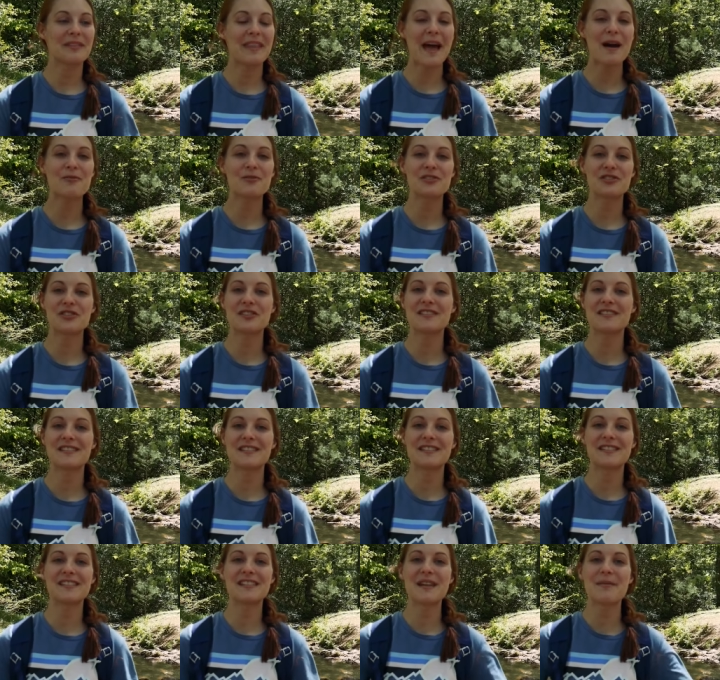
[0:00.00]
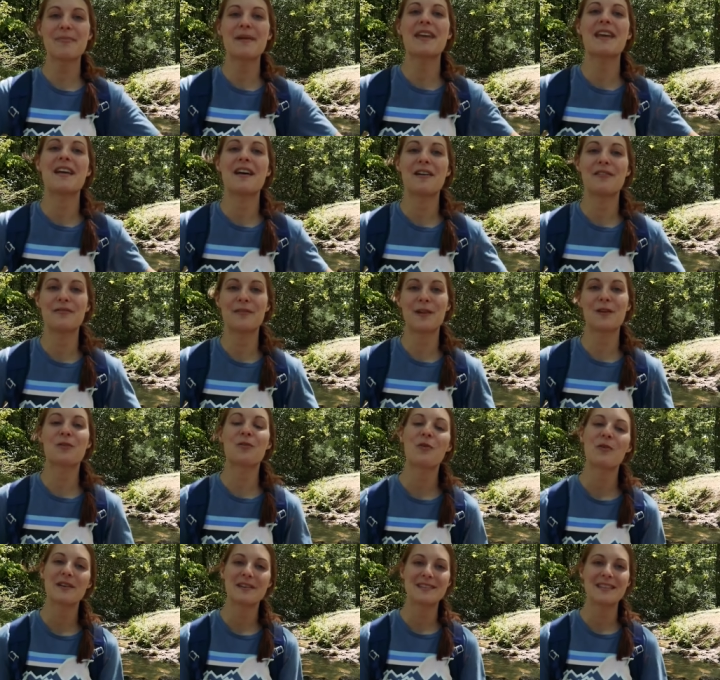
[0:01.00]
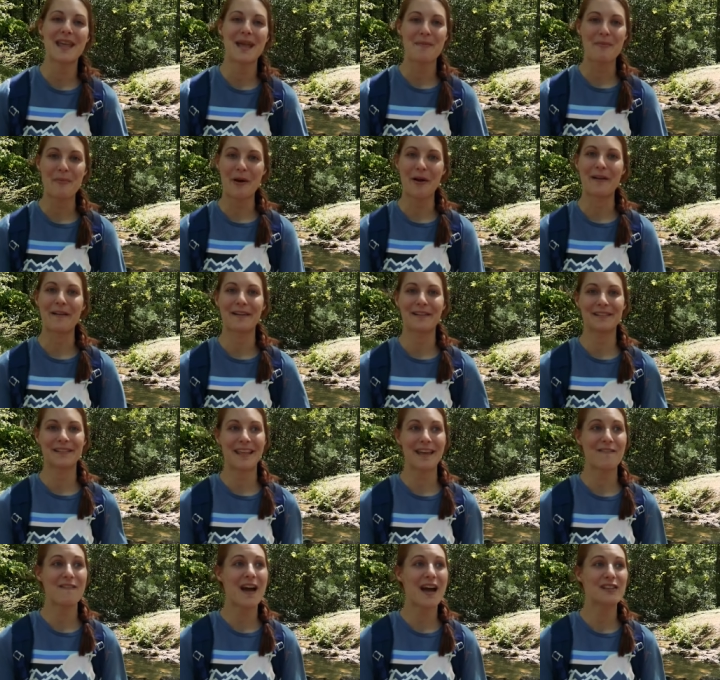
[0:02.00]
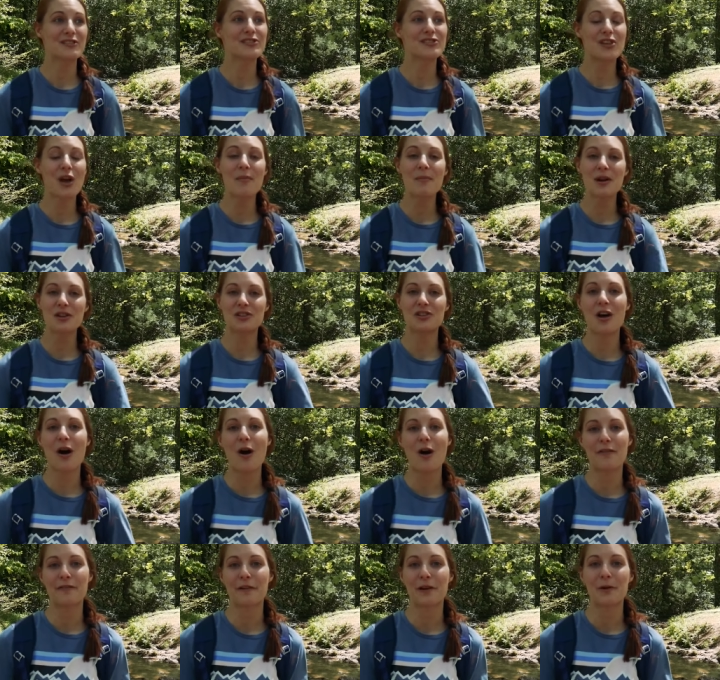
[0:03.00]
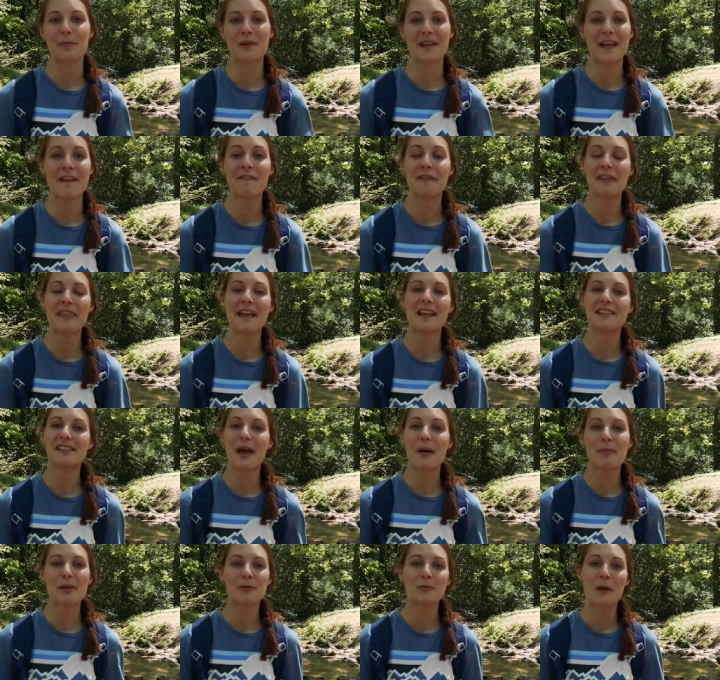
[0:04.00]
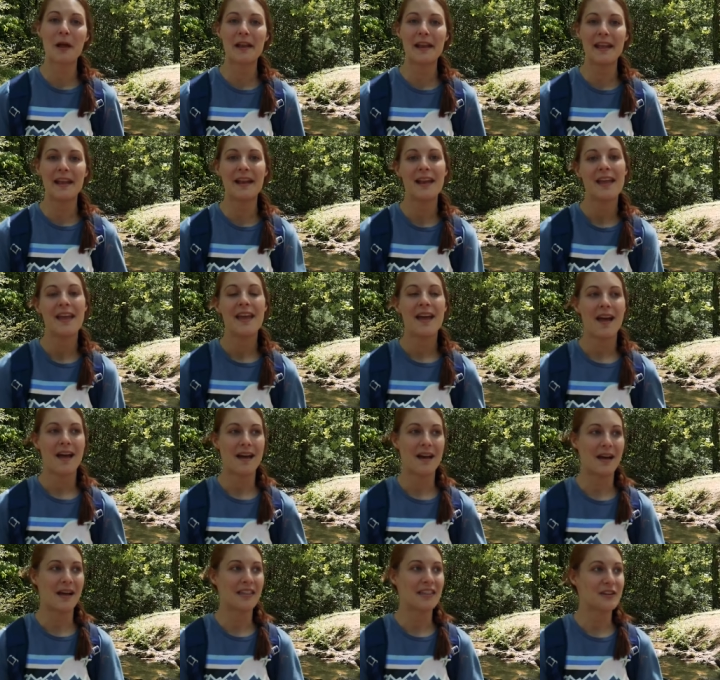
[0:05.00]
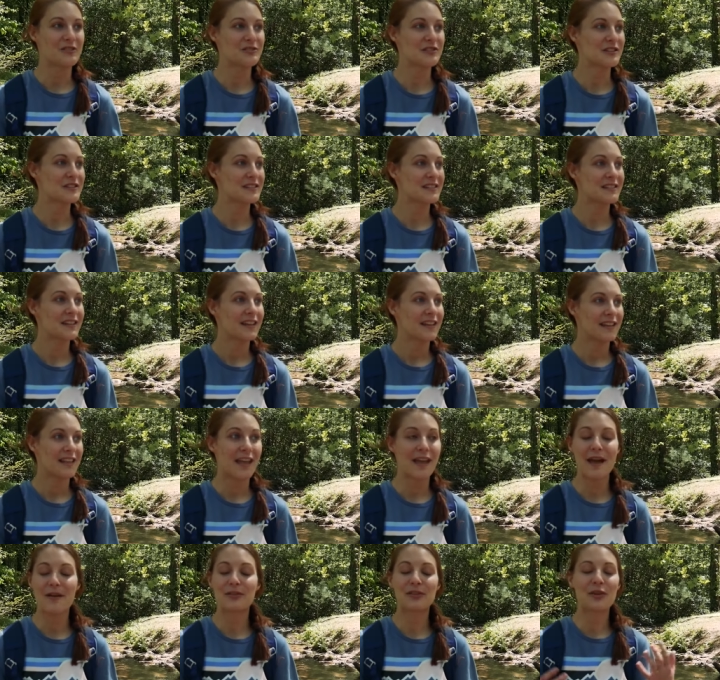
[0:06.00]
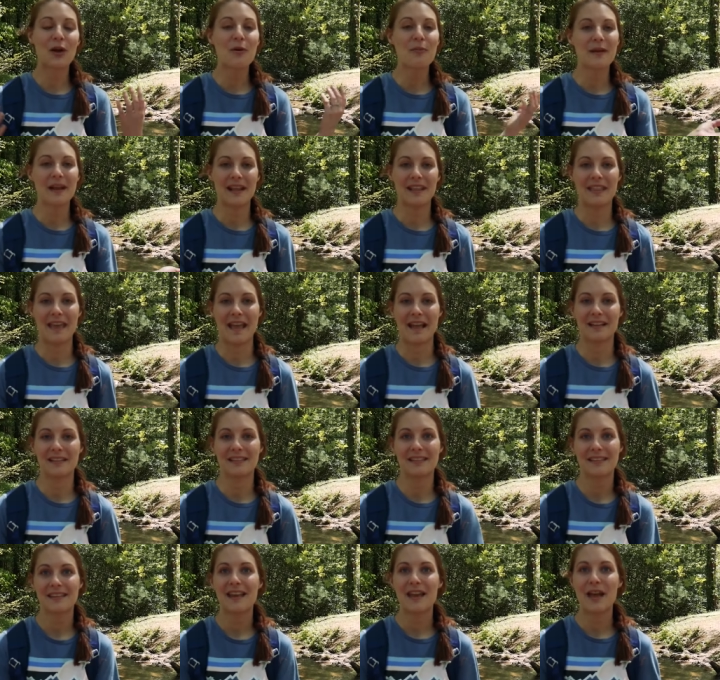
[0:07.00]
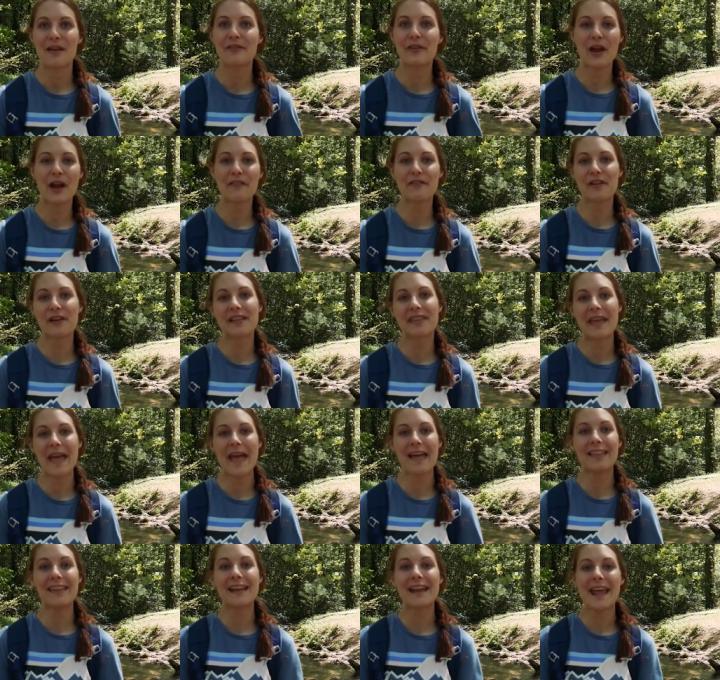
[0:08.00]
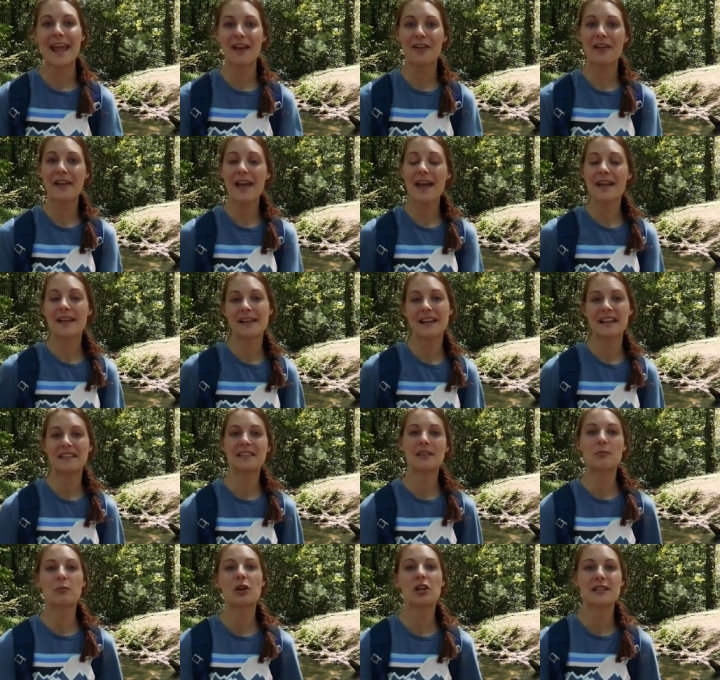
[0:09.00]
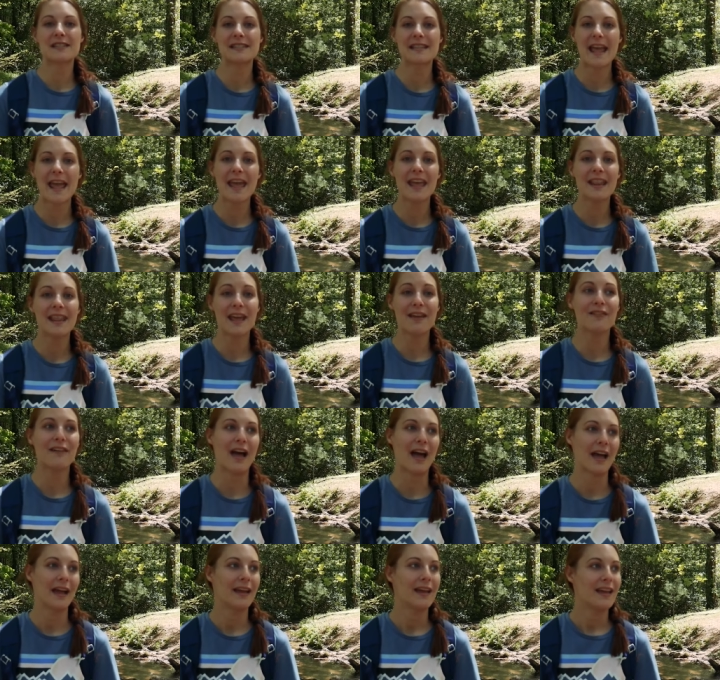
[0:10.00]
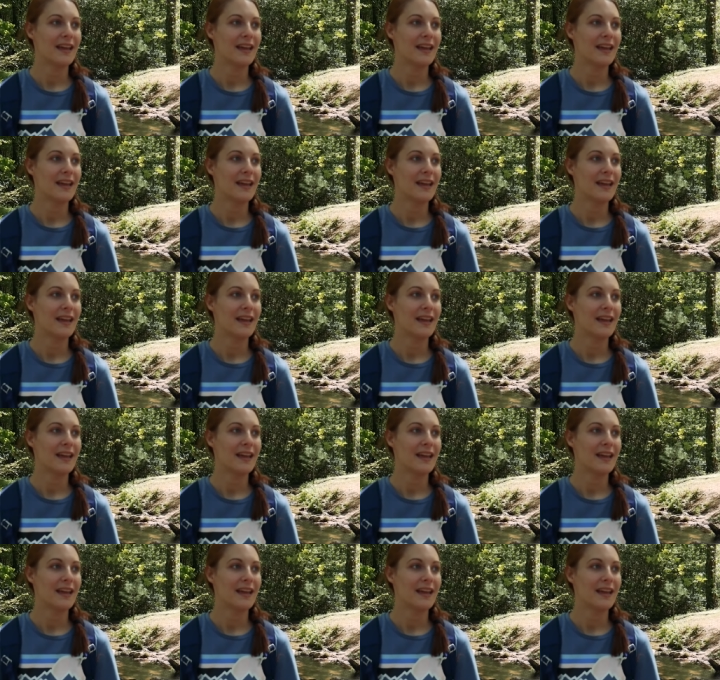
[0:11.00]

that was just a snippet of Unicoi State Park. They've got so much to offer. When everything's up and running, uh, there's just they have so many things. If you're ever in the Helen area and need somewhere to stay, they've got